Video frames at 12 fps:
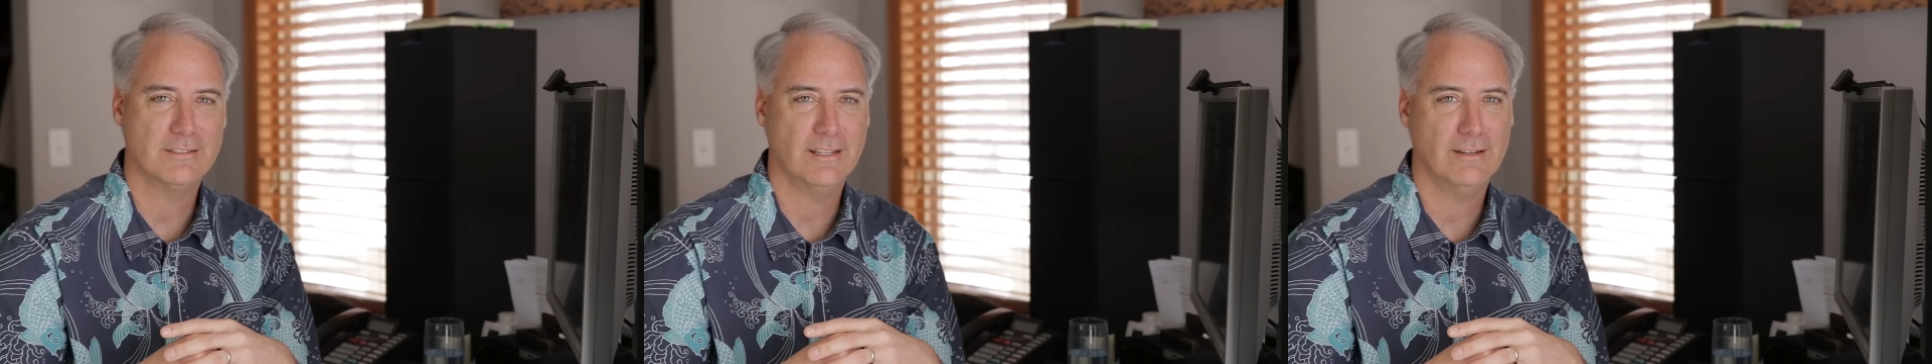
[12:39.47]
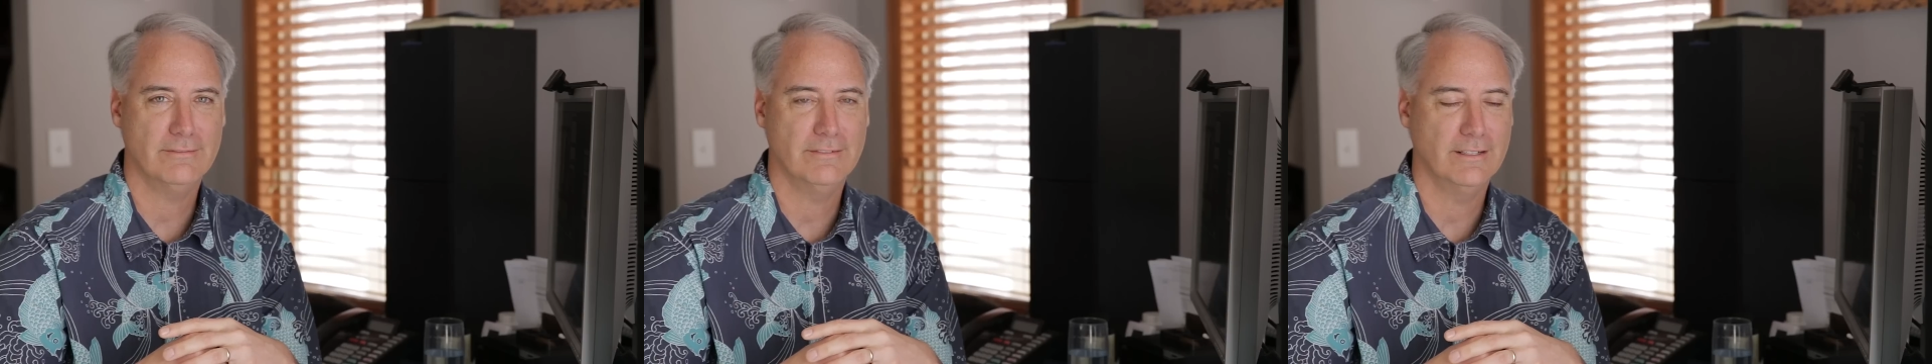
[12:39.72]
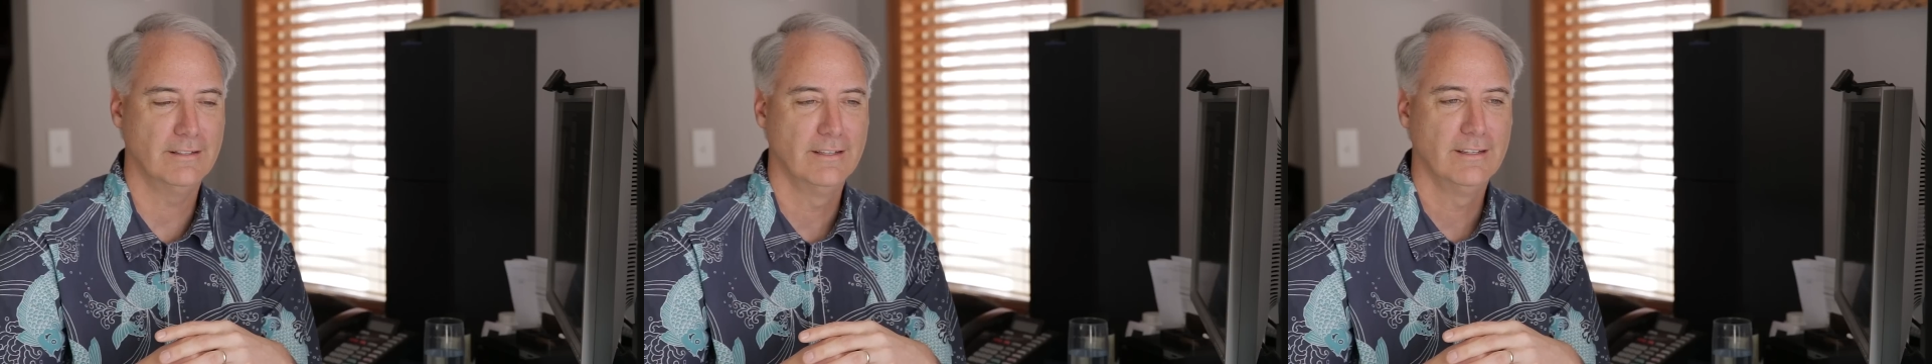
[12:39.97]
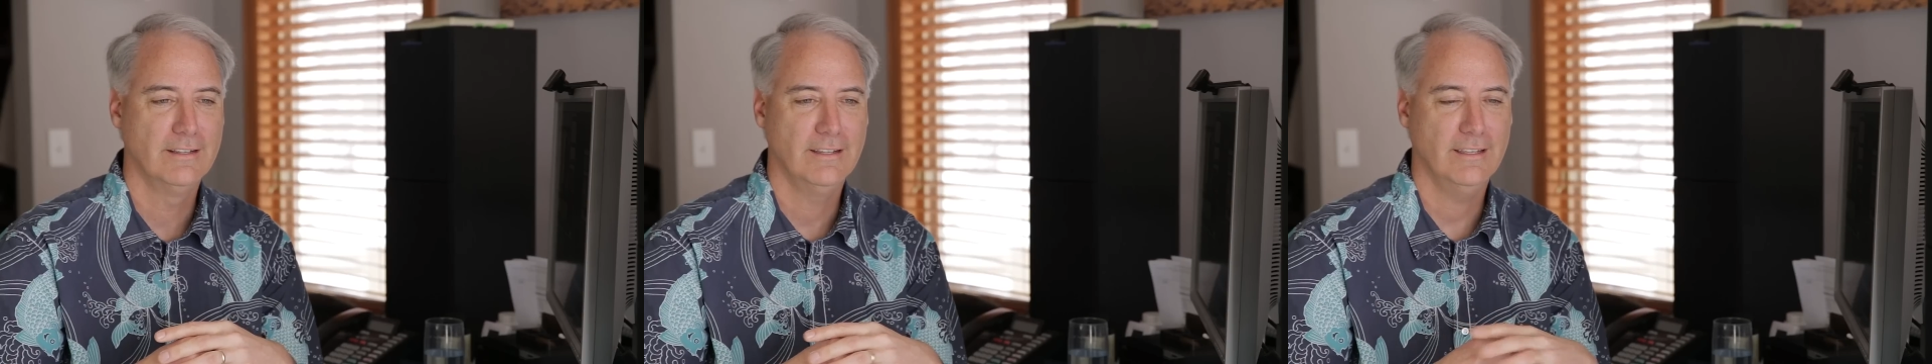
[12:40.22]
of stuff, and
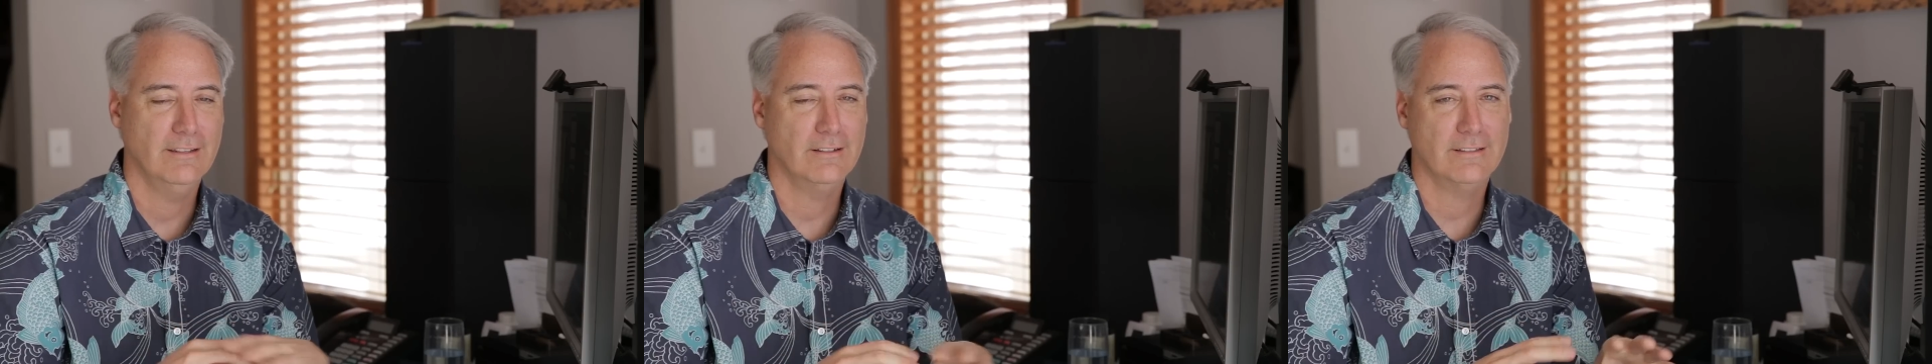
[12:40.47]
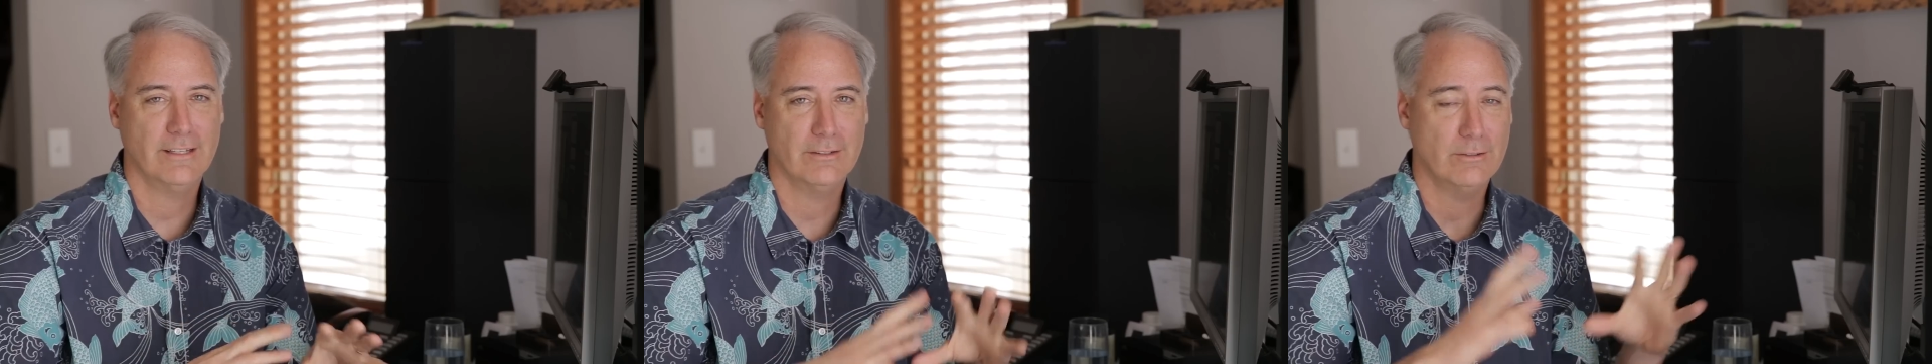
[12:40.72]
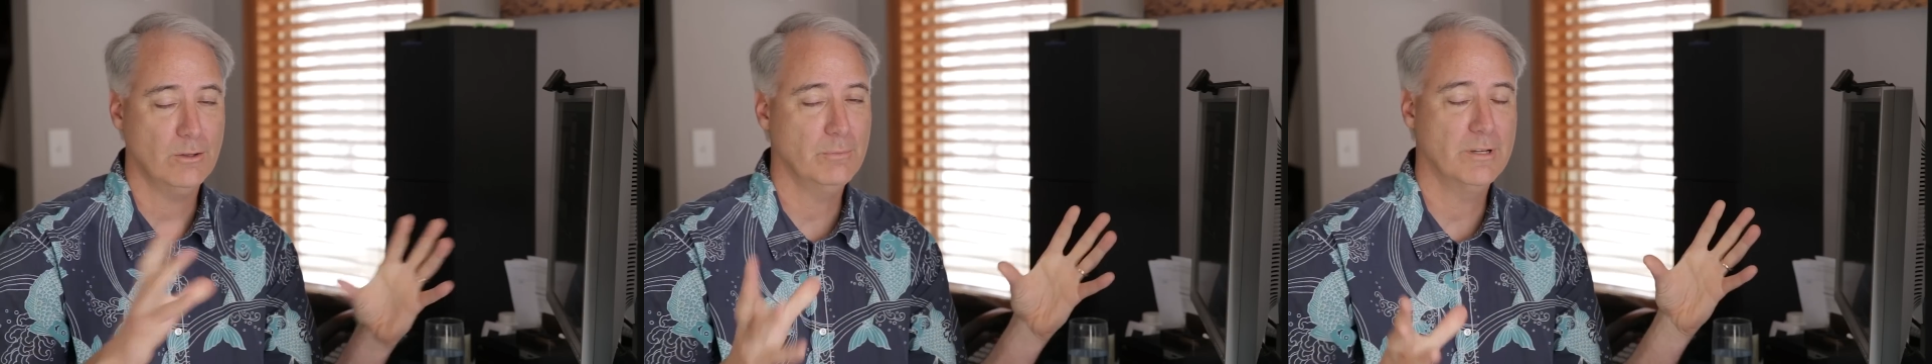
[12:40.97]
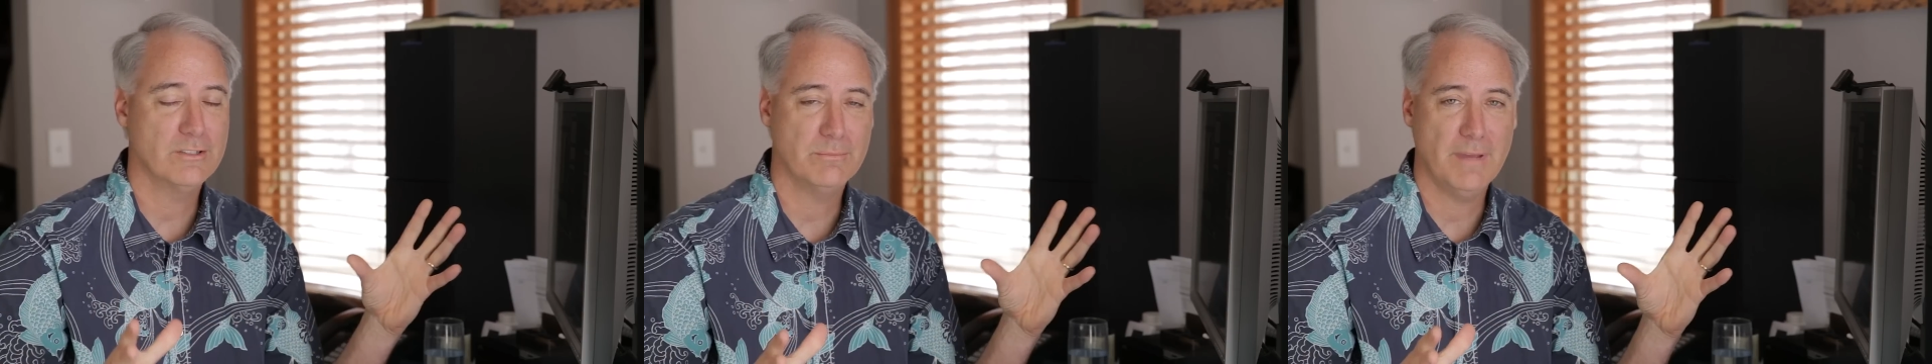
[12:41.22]
it looked like there's a whole
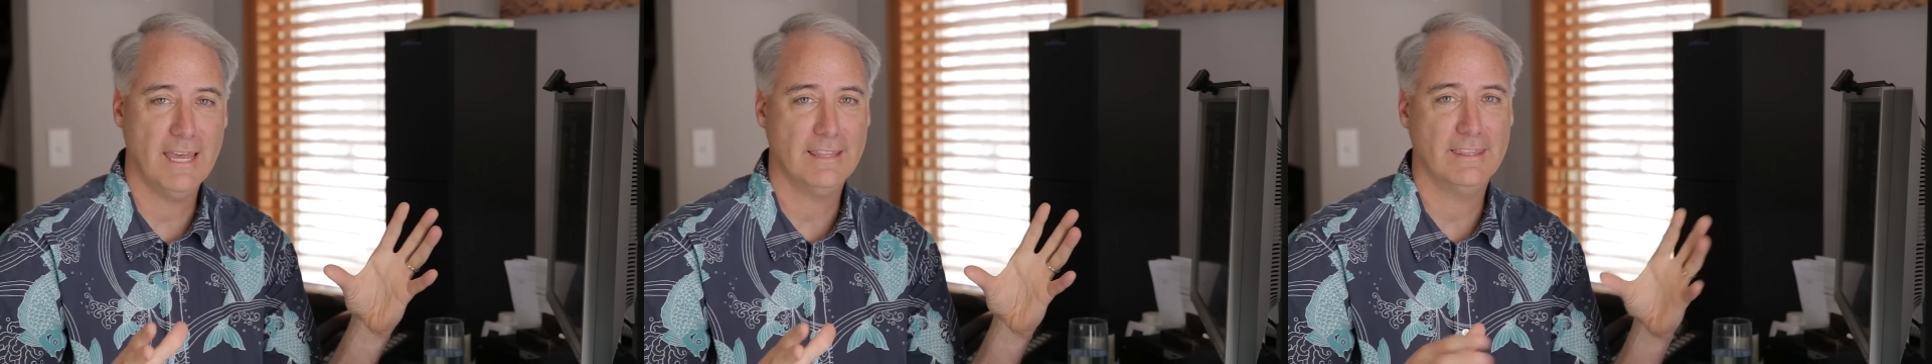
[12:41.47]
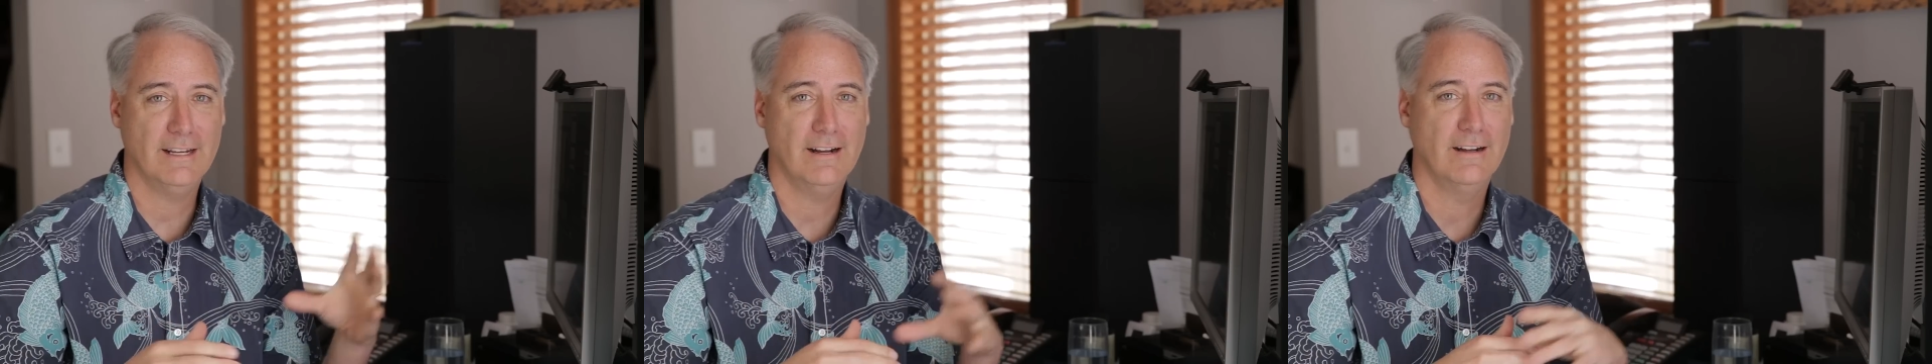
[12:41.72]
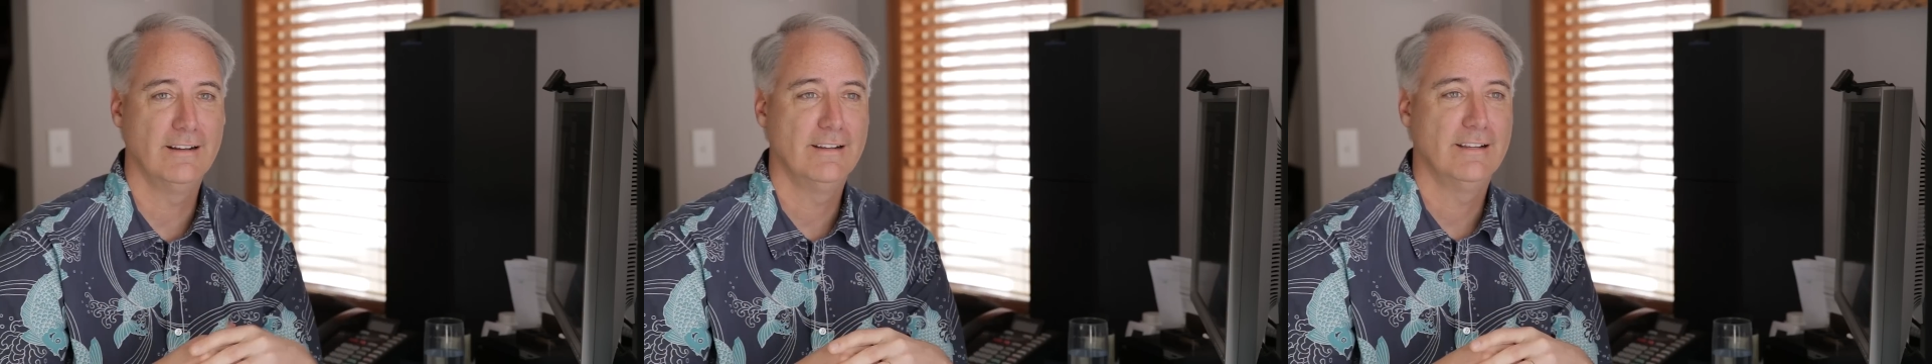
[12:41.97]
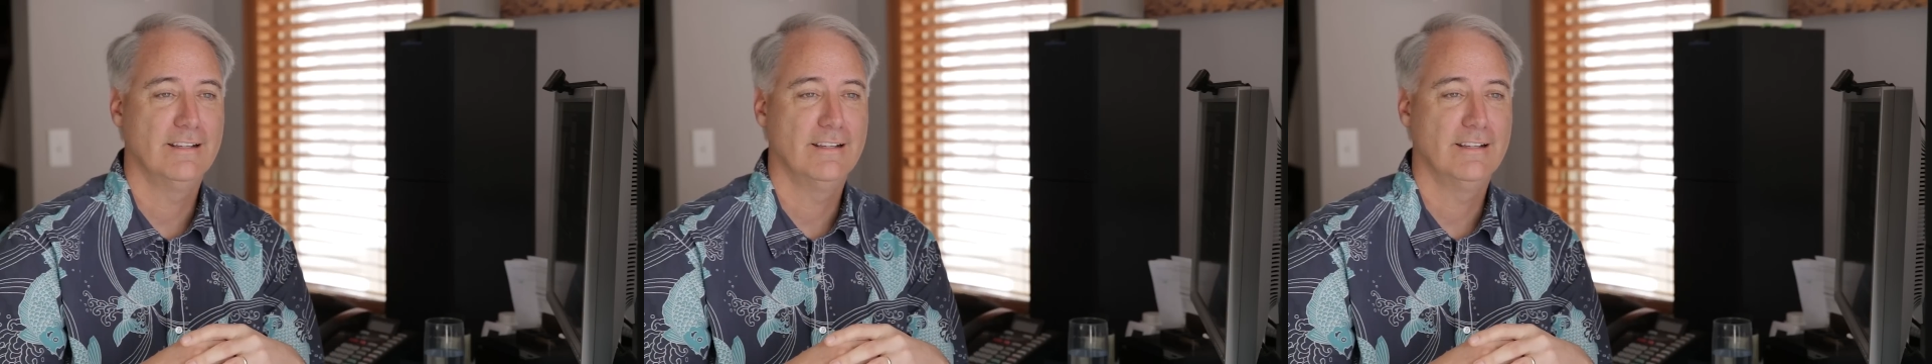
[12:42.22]
bunch of math there.